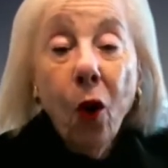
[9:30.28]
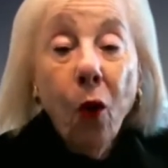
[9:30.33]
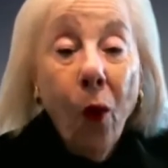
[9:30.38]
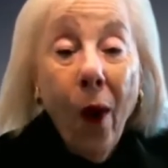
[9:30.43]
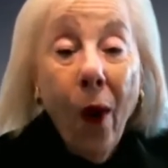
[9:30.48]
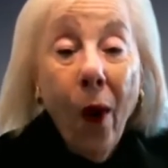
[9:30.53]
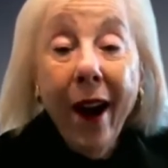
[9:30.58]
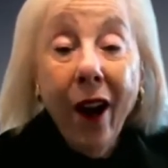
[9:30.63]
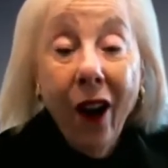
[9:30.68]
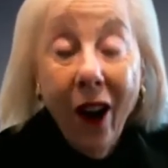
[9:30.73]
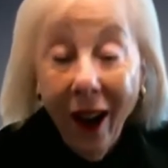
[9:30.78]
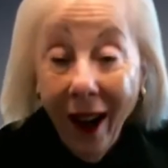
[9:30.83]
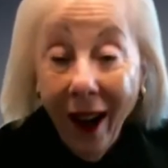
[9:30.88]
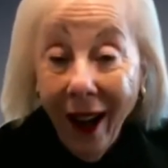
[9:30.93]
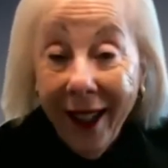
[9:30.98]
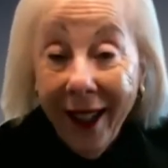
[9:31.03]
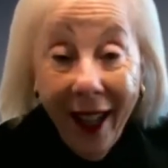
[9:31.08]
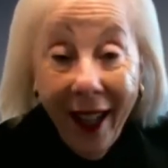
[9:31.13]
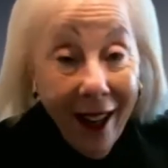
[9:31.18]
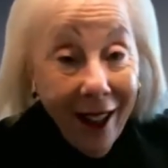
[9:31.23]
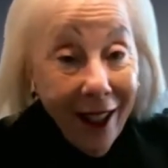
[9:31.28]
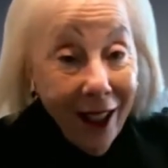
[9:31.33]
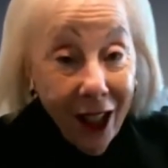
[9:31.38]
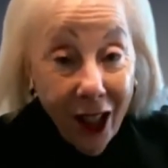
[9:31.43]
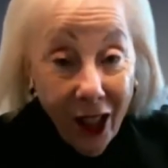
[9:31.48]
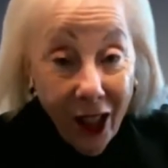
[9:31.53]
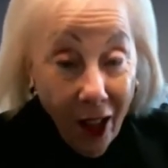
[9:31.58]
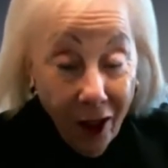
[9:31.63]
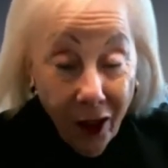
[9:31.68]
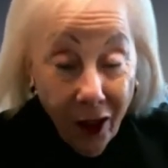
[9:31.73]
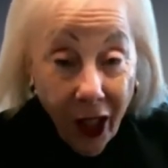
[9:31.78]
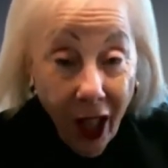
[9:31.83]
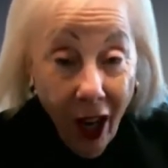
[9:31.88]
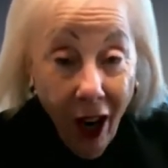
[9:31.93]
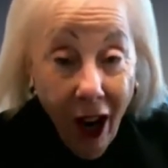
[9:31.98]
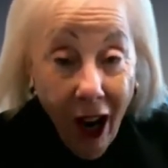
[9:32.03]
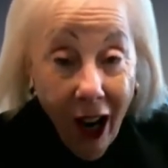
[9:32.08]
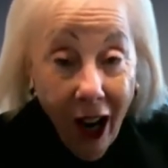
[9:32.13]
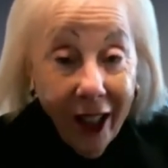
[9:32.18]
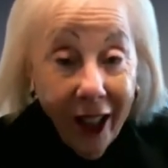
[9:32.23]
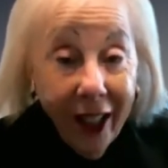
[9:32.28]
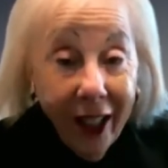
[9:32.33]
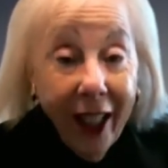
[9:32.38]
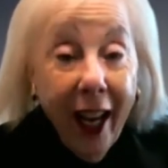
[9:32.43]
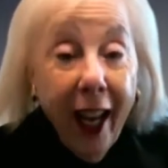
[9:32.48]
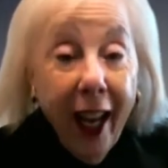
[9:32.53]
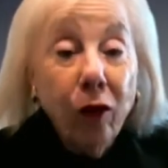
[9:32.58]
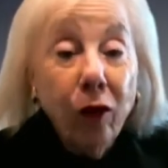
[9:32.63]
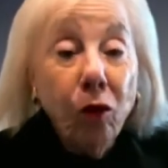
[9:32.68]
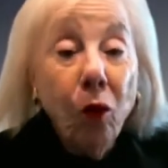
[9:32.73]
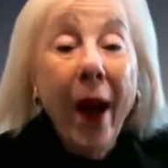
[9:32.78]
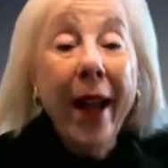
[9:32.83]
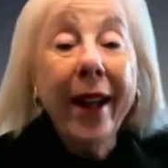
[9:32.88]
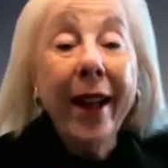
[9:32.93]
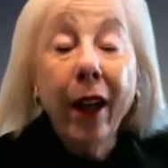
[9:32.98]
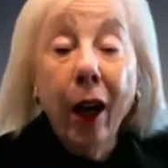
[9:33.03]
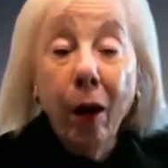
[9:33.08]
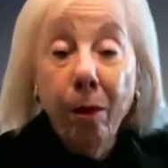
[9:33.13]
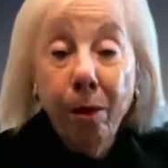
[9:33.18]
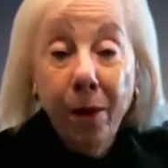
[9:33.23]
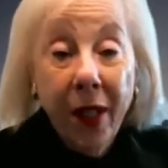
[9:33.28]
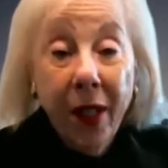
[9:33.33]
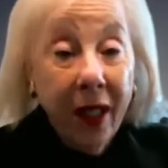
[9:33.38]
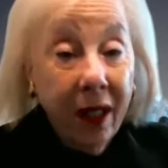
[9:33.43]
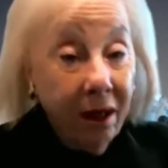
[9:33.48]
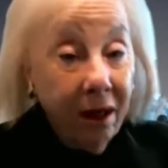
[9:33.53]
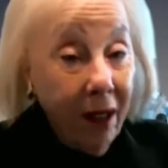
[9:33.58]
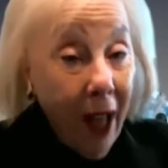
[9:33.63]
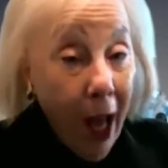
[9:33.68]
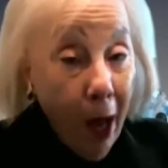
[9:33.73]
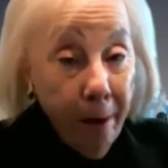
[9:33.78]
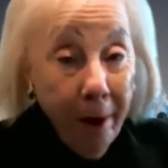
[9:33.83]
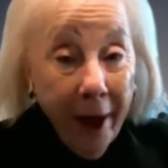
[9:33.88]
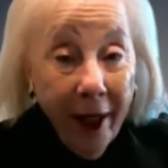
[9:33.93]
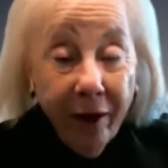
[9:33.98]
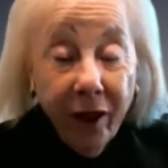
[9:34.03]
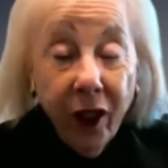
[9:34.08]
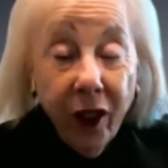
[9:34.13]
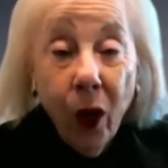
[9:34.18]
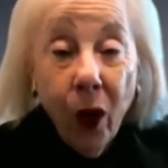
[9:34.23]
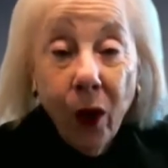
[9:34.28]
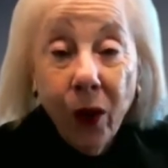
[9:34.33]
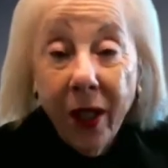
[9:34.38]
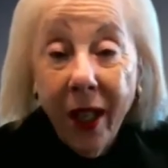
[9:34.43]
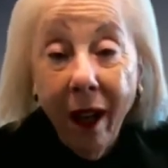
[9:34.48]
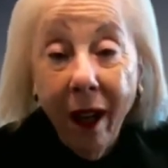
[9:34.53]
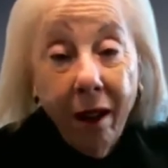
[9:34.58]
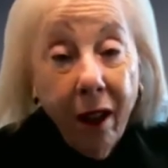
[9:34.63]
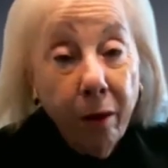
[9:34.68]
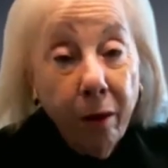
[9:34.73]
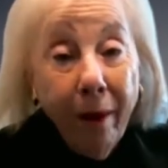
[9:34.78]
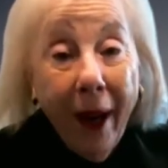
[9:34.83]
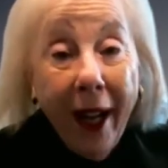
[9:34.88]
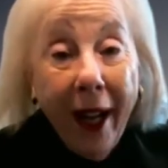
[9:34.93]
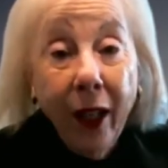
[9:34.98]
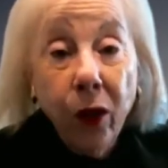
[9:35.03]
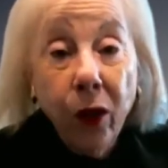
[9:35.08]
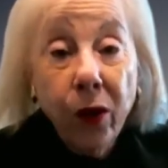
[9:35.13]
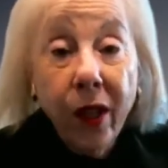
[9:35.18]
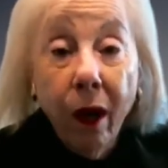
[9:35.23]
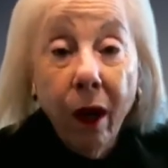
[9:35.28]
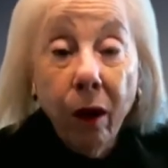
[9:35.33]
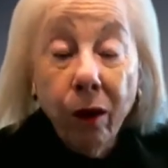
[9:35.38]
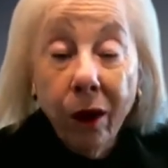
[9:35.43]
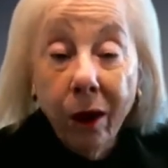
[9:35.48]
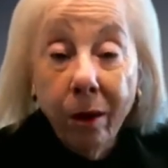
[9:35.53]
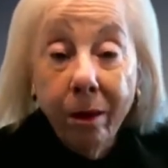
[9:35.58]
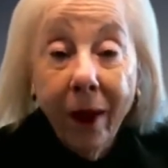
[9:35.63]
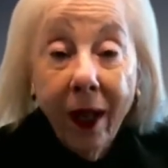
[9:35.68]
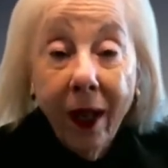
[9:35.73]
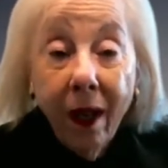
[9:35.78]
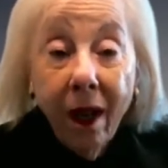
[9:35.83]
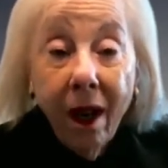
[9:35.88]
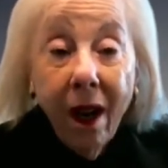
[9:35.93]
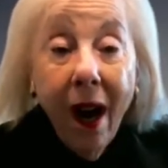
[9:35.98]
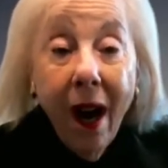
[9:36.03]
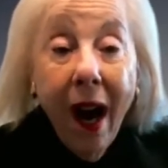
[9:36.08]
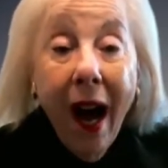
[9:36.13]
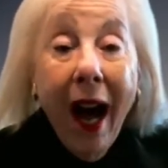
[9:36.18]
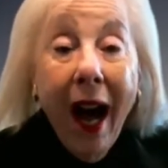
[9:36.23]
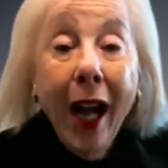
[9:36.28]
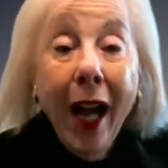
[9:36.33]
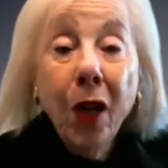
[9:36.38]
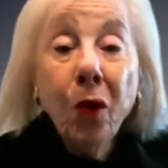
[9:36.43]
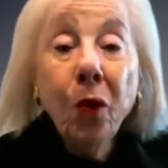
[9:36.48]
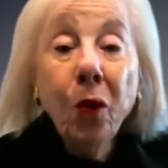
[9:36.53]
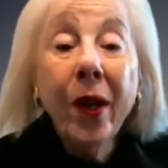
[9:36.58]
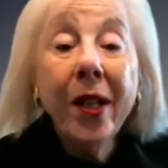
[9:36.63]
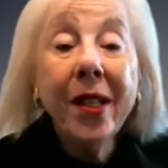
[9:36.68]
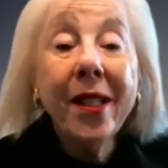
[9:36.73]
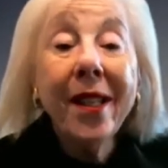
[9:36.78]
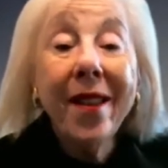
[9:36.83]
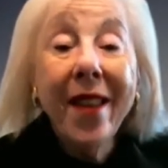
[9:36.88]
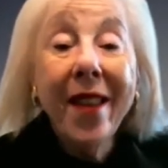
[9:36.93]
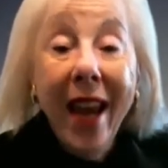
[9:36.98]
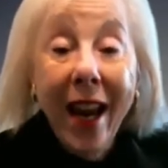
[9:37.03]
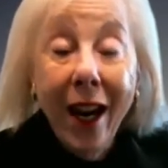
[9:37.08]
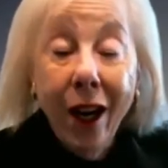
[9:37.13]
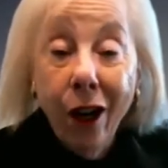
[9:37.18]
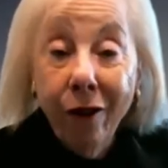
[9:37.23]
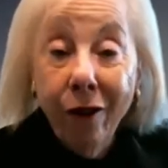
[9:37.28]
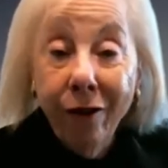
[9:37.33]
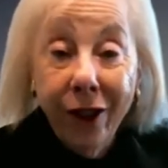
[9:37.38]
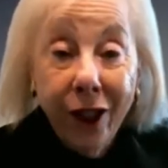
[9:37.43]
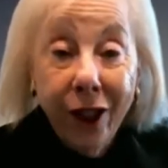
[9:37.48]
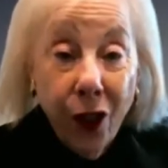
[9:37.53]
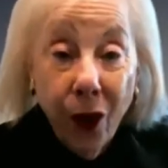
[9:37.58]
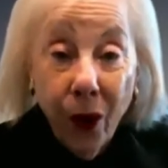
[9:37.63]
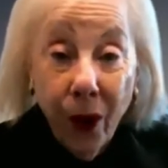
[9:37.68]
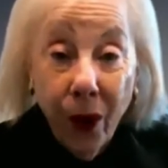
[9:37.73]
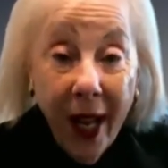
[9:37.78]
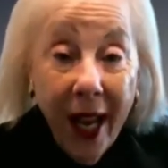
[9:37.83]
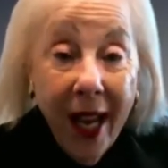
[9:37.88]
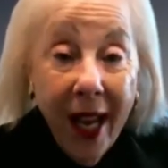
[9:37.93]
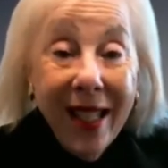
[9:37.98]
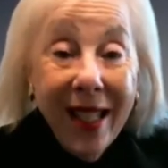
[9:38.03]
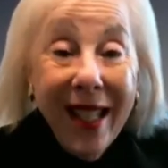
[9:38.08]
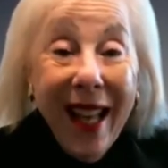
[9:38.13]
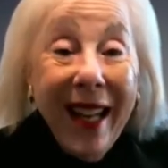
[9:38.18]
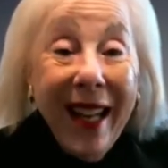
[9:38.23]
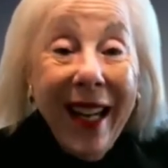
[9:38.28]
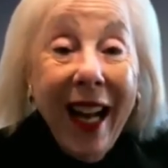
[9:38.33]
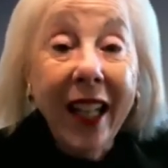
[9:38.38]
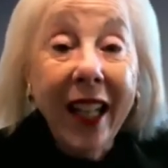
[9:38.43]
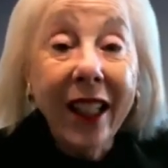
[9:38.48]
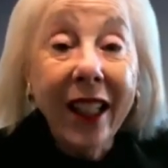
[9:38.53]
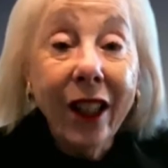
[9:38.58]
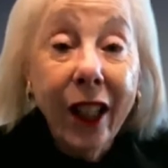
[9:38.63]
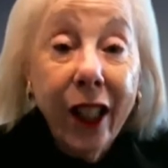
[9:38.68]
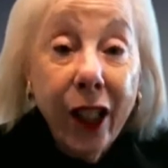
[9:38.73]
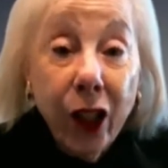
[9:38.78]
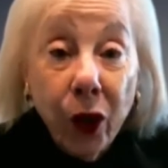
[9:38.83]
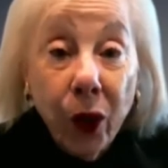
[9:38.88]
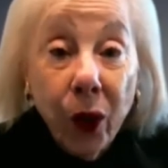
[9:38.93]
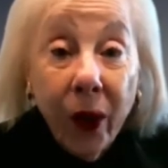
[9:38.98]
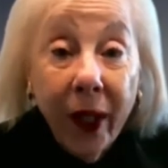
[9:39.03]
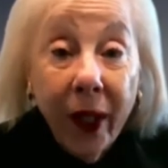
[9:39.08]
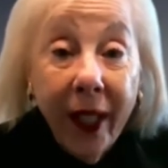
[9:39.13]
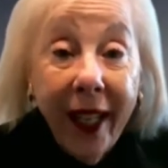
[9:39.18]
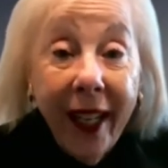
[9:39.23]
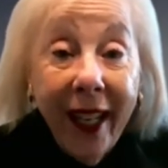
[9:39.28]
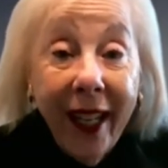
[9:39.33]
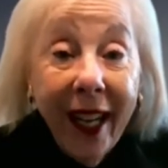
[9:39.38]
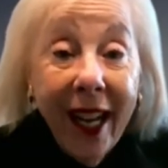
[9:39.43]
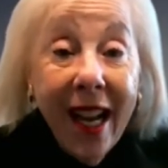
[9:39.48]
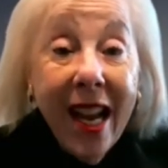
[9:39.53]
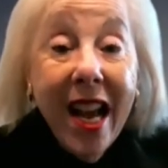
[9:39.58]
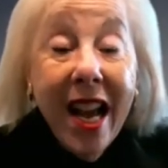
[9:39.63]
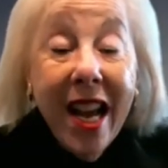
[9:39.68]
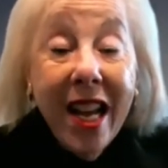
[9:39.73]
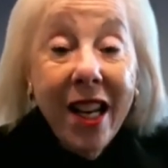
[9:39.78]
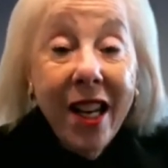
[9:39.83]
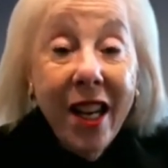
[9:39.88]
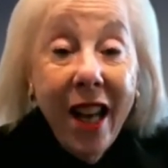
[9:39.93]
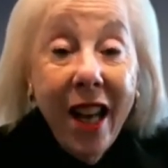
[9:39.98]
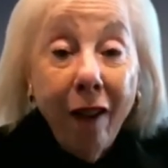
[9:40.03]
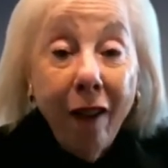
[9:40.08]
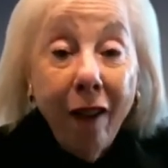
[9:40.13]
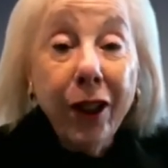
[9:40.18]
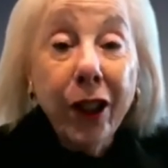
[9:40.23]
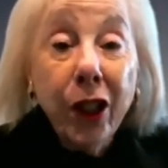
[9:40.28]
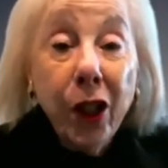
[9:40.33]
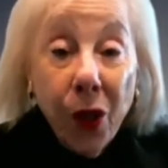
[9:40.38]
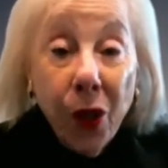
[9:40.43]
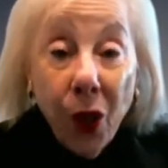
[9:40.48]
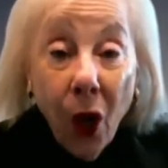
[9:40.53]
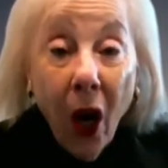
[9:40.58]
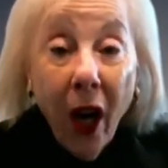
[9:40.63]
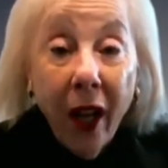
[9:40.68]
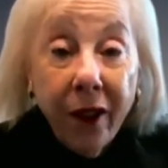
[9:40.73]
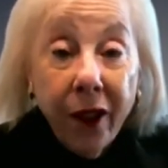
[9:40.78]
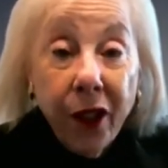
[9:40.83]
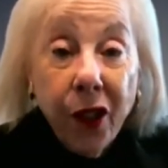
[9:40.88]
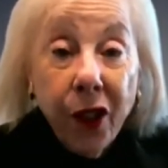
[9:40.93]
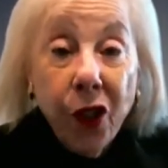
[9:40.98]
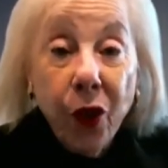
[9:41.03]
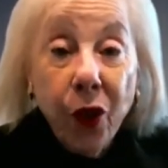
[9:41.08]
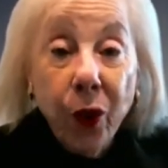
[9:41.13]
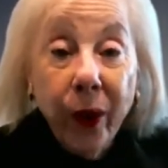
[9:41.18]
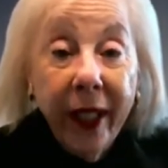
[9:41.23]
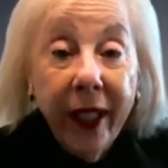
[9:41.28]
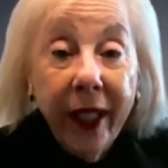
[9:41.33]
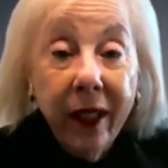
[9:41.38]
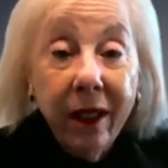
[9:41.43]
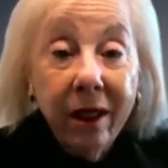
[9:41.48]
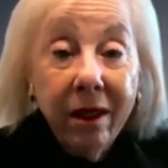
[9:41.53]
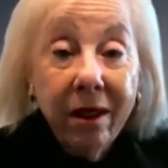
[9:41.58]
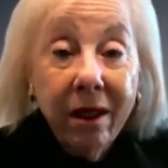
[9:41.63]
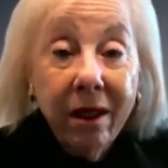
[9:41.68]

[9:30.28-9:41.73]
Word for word: where I got in another car and went up to the lobby of the hotel in my hotel room. I was there for two days and I literally never saw the street.